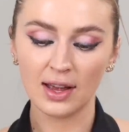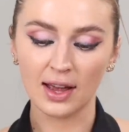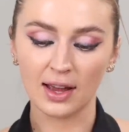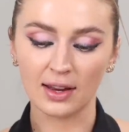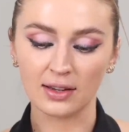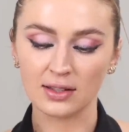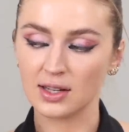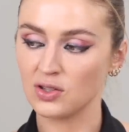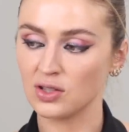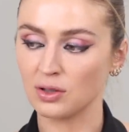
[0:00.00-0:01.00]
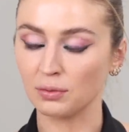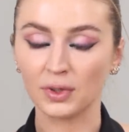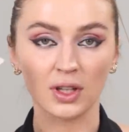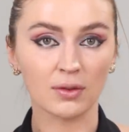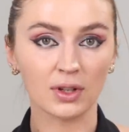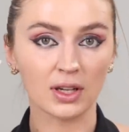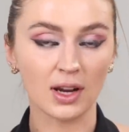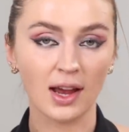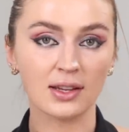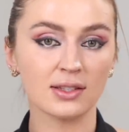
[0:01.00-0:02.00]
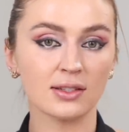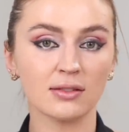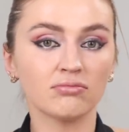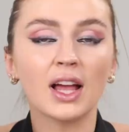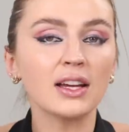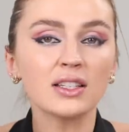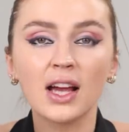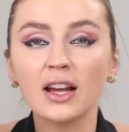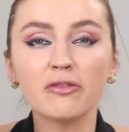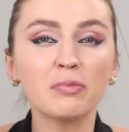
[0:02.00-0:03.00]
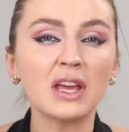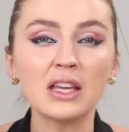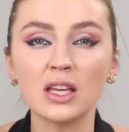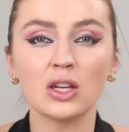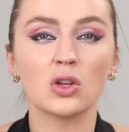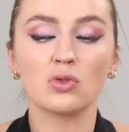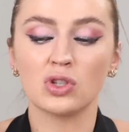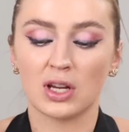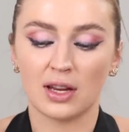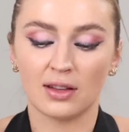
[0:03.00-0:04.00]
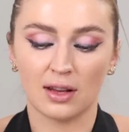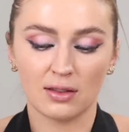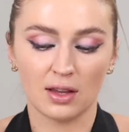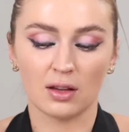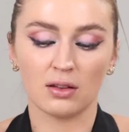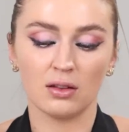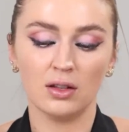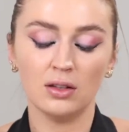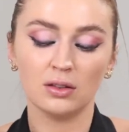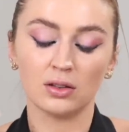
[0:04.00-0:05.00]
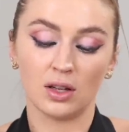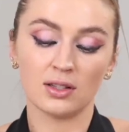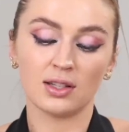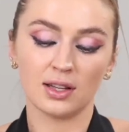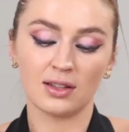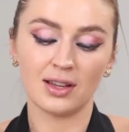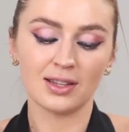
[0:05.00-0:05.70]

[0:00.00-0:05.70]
And it's just a really, really nice, light, kind of pinky nude shade that I think looks like this.